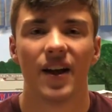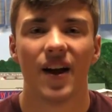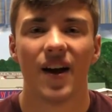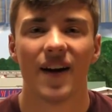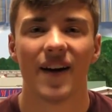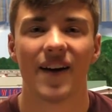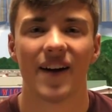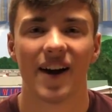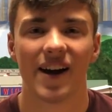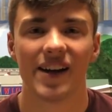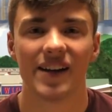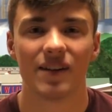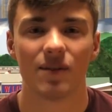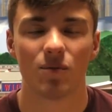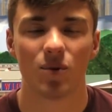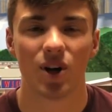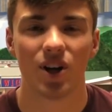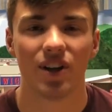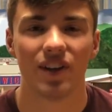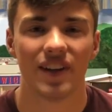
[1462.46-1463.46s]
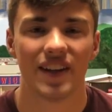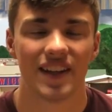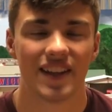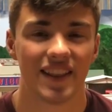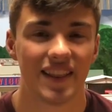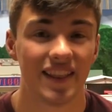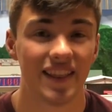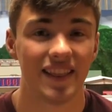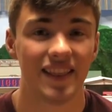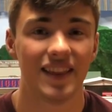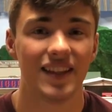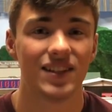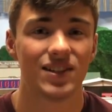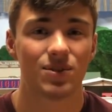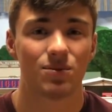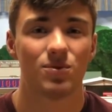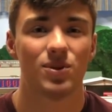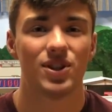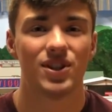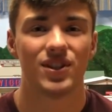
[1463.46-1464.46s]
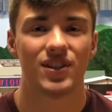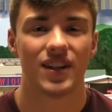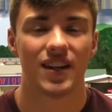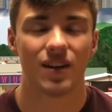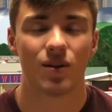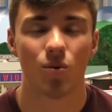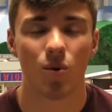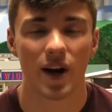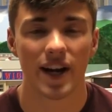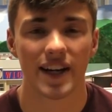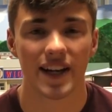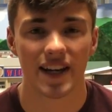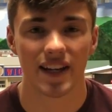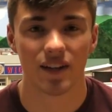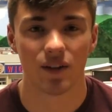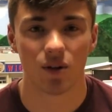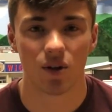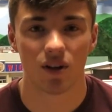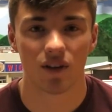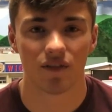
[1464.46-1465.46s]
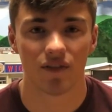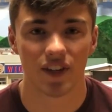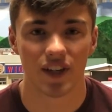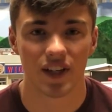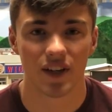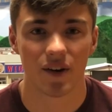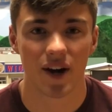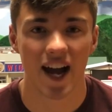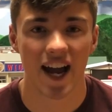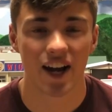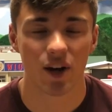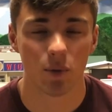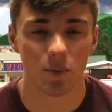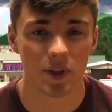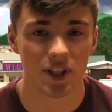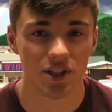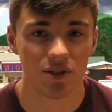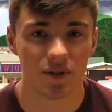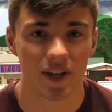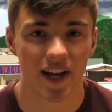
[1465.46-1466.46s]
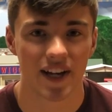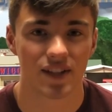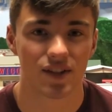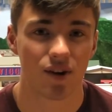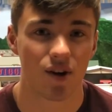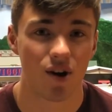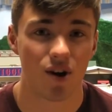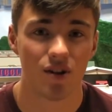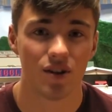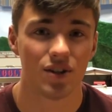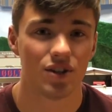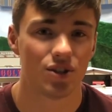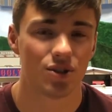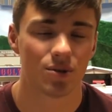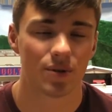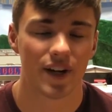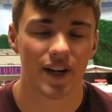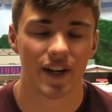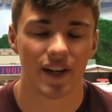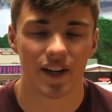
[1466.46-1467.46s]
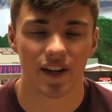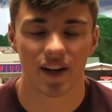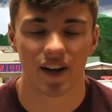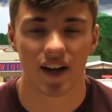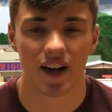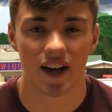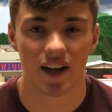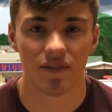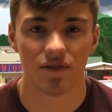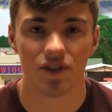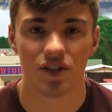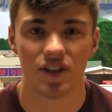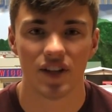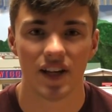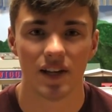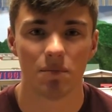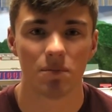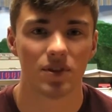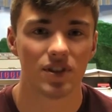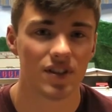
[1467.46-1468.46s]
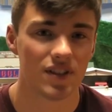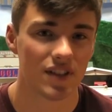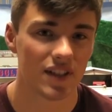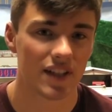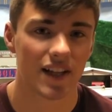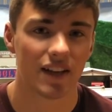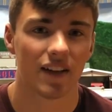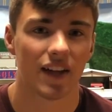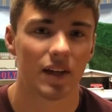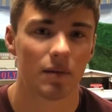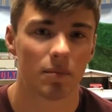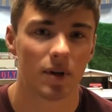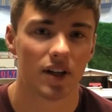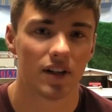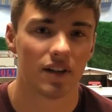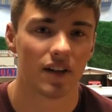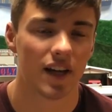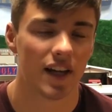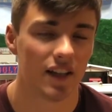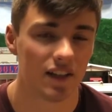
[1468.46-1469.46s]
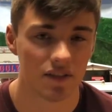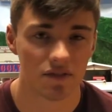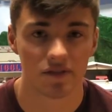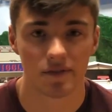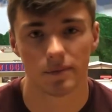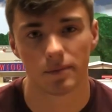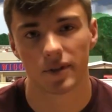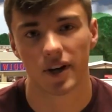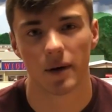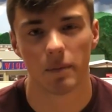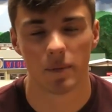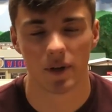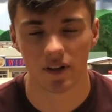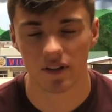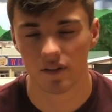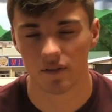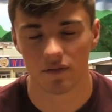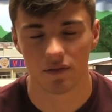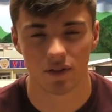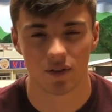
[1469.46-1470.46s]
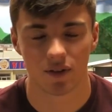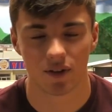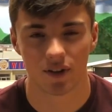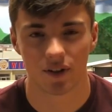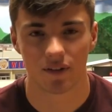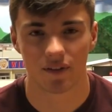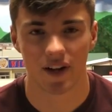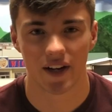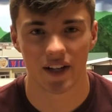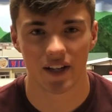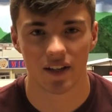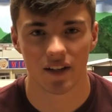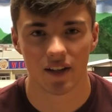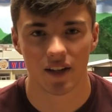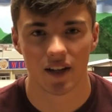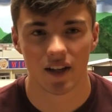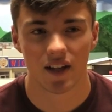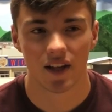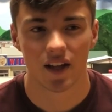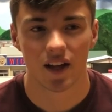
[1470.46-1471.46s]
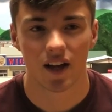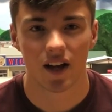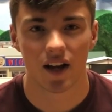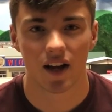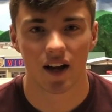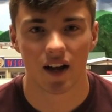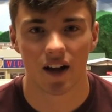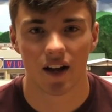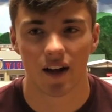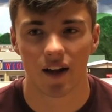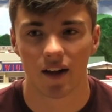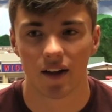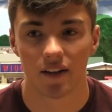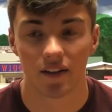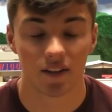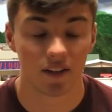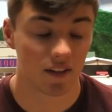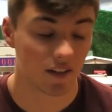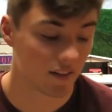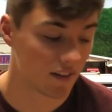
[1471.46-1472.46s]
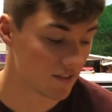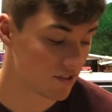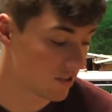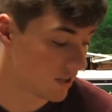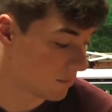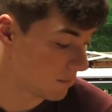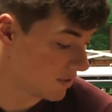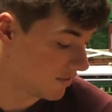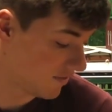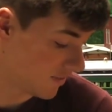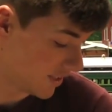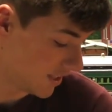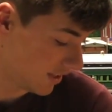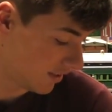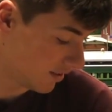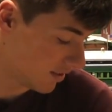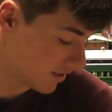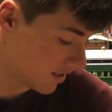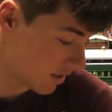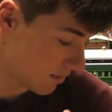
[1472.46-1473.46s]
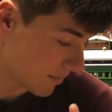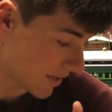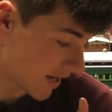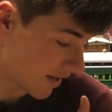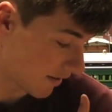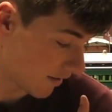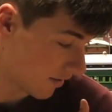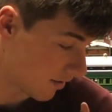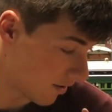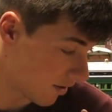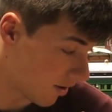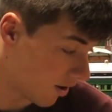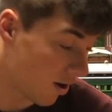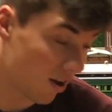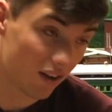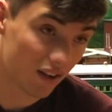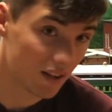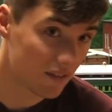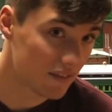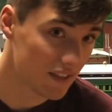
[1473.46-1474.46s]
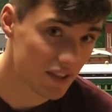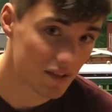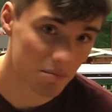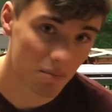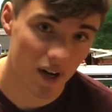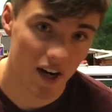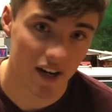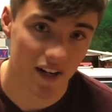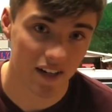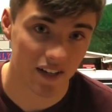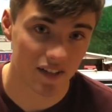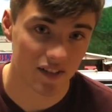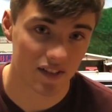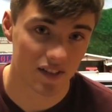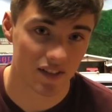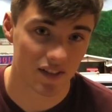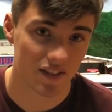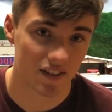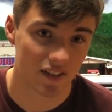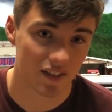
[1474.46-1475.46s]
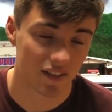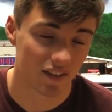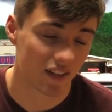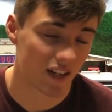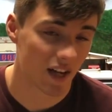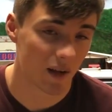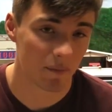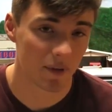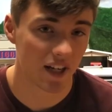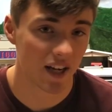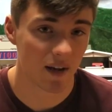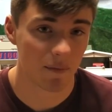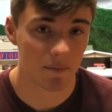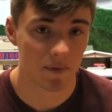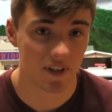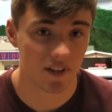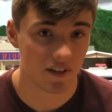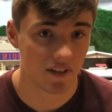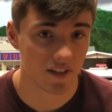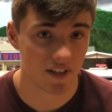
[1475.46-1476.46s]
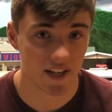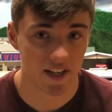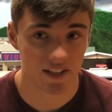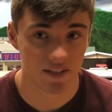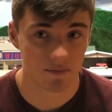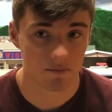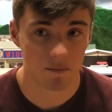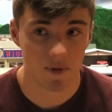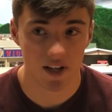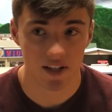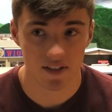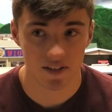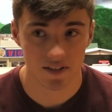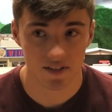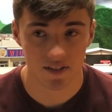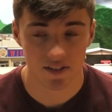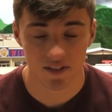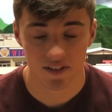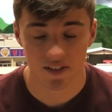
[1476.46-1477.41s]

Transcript: Alright, well, this was quite a long video. I hope that you guys all enjoyed it. If you did, please hit that like button, hit the subscribe button if you aren't already. There's going to be videos about all of these products coming up in the next months.